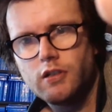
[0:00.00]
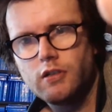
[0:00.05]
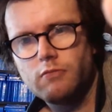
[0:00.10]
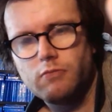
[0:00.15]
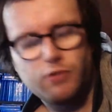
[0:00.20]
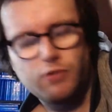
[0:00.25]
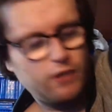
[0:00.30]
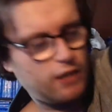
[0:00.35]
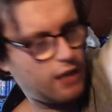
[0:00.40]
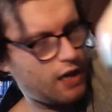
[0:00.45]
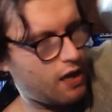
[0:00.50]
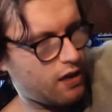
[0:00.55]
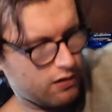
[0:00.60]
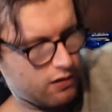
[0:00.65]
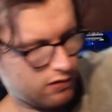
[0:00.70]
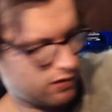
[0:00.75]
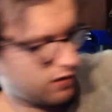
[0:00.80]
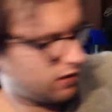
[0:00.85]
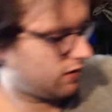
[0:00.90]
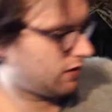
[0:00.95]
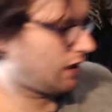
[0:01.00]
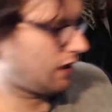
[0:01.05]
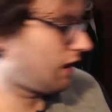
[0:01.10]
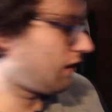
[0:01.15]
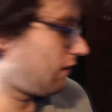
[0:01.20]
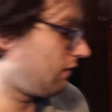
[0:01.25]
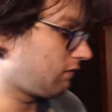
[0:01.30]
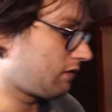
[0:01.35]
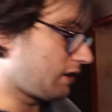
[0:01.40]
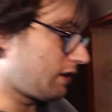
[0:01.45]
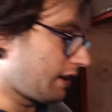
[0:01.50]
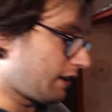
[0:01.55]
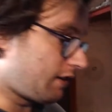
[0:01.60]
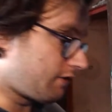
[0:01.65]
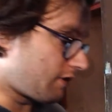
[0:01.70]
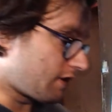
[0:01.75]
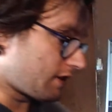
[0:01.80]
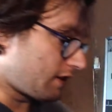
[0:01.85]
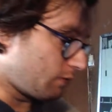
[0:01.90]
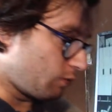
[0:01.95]
But yeah are also an
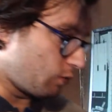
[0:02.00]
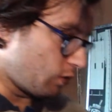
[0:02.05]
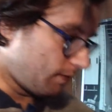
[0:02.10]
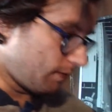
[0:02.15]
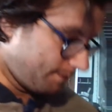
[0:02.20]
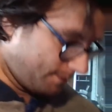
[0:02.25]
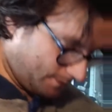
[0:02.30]
interesting one.